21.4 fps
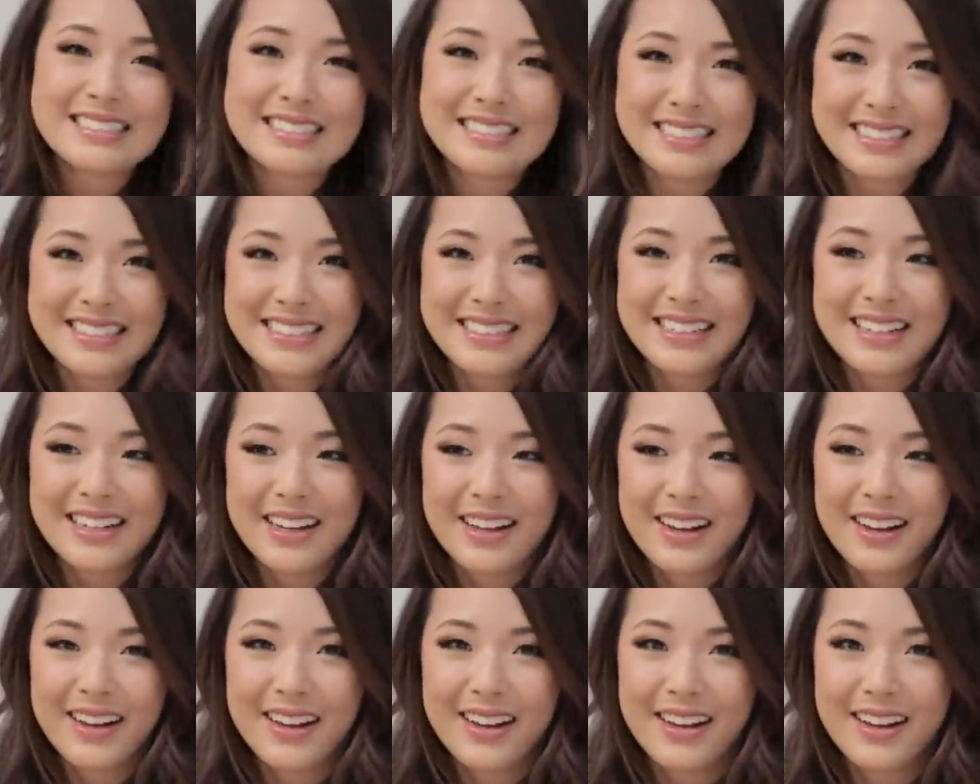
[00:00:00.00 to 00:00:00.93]

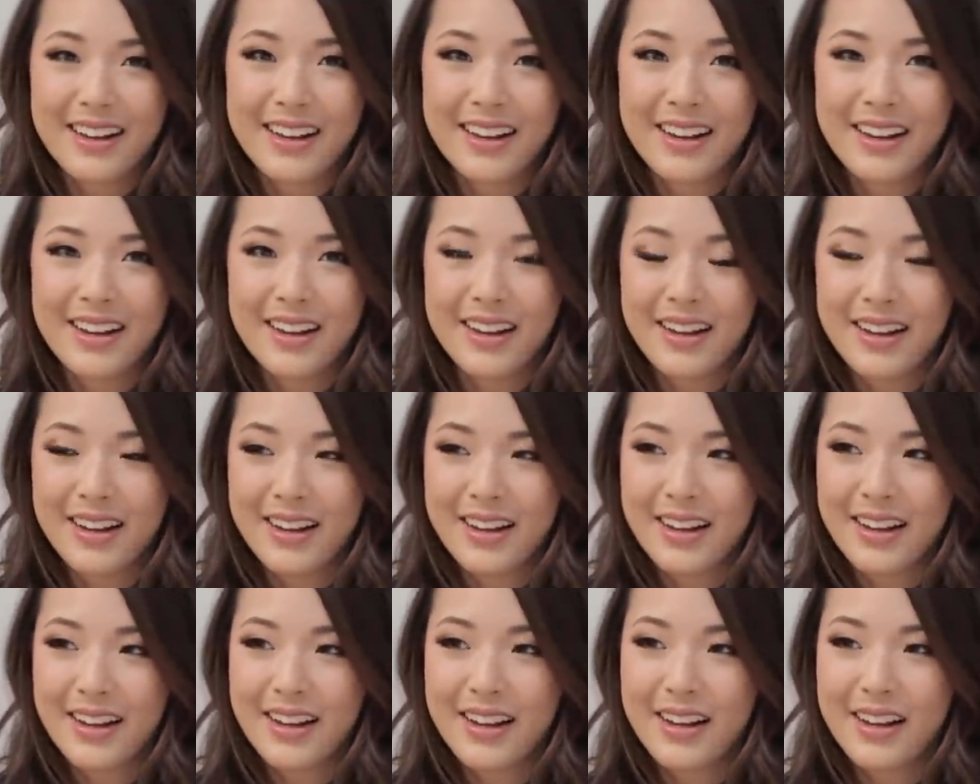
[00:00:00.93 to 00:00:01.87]

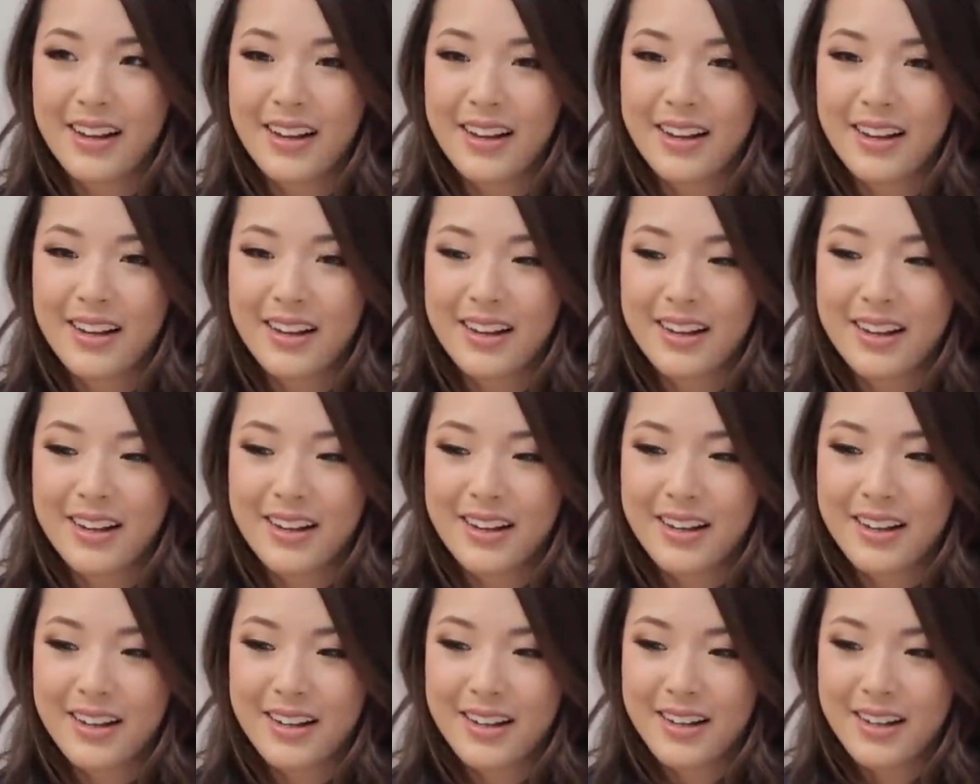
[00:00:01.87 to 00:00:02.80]

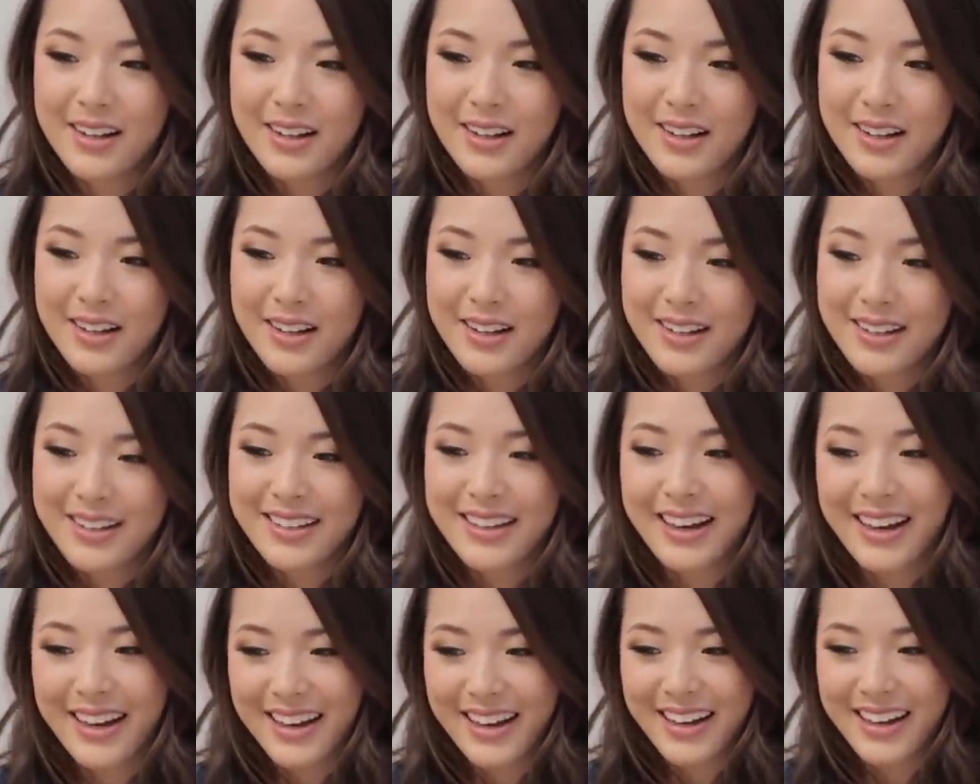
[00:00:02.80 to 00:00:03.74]

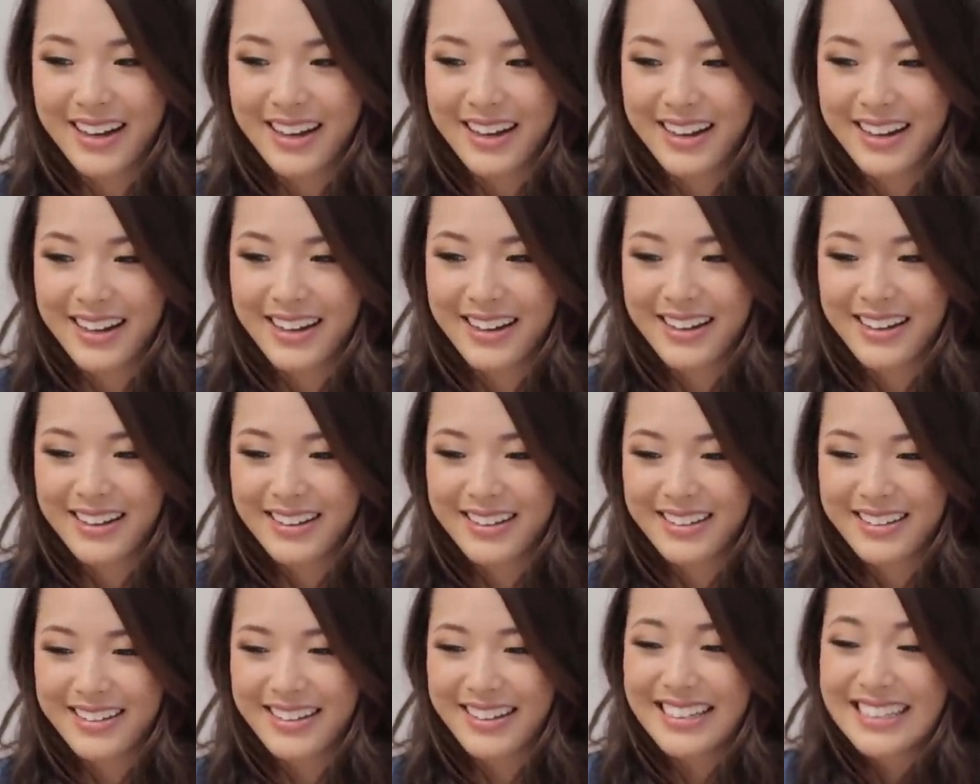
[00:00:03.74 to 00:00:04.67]

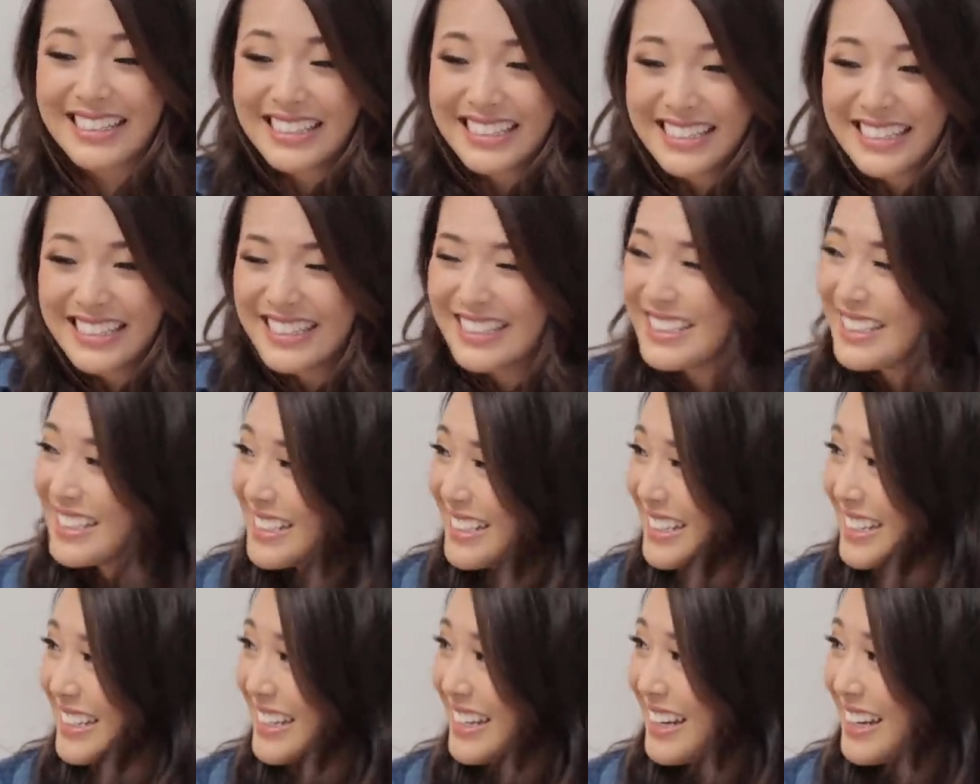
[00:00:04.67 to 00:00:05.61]
(not speaking)